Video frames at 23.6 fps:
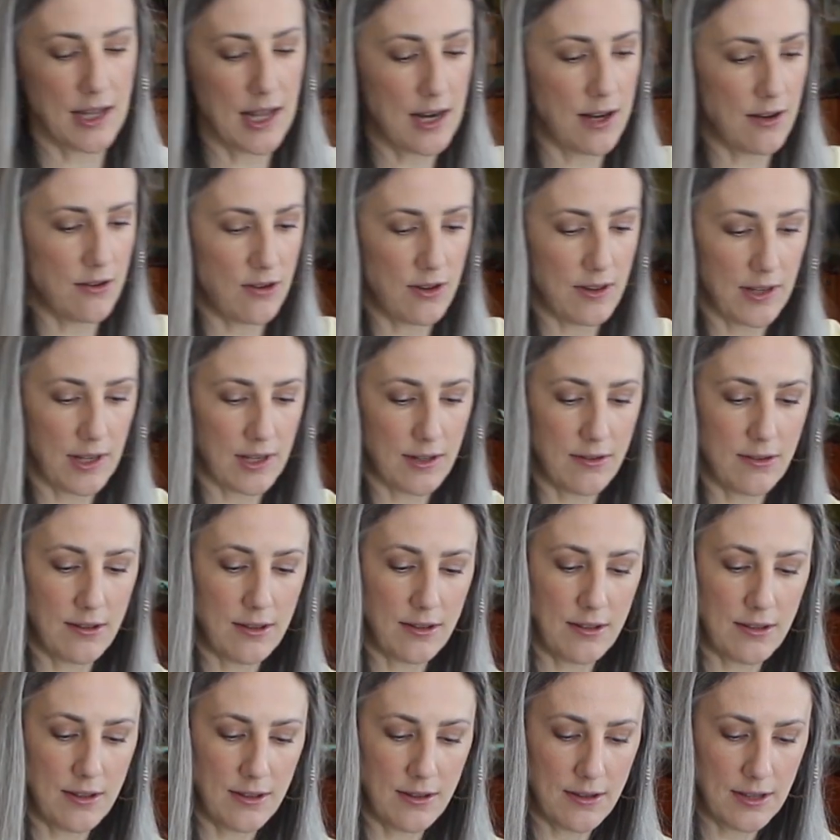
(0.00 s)
get it to the
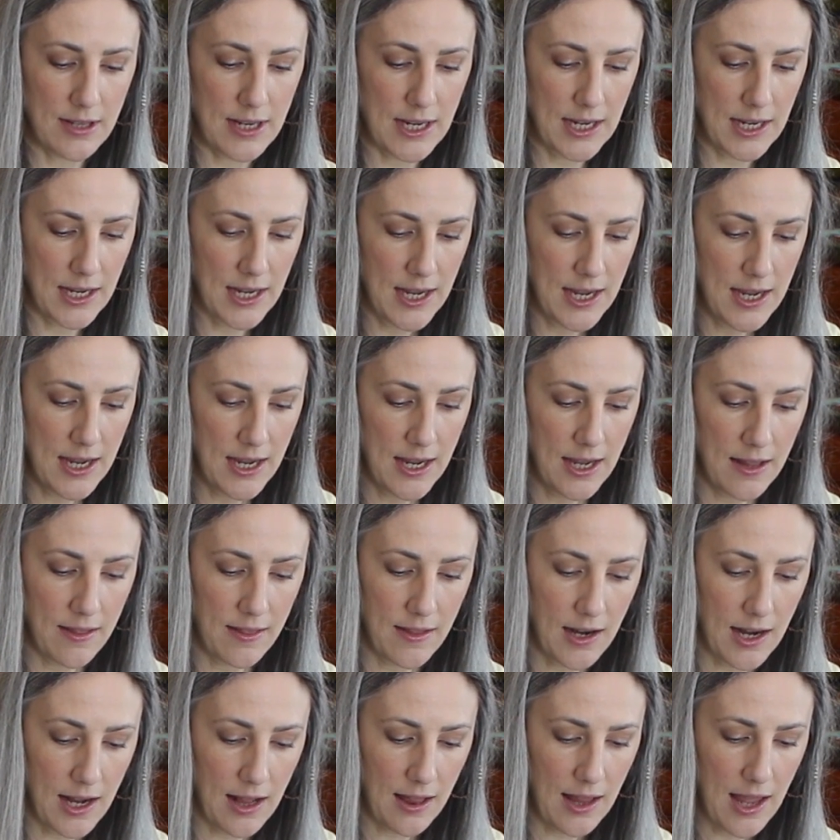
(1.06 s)
consistency
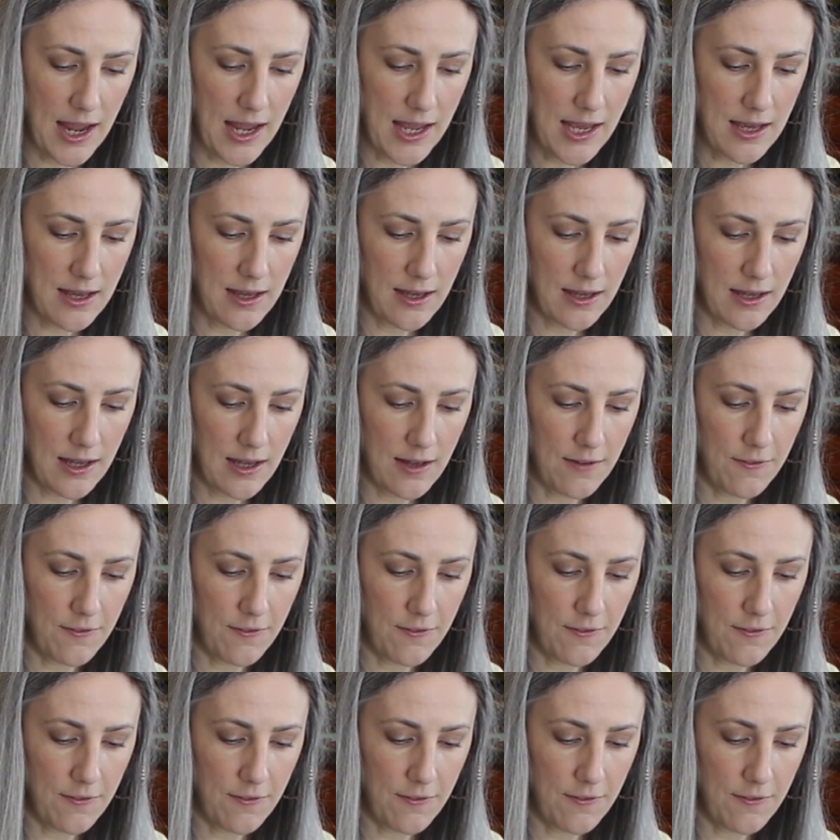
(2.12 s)
that I like.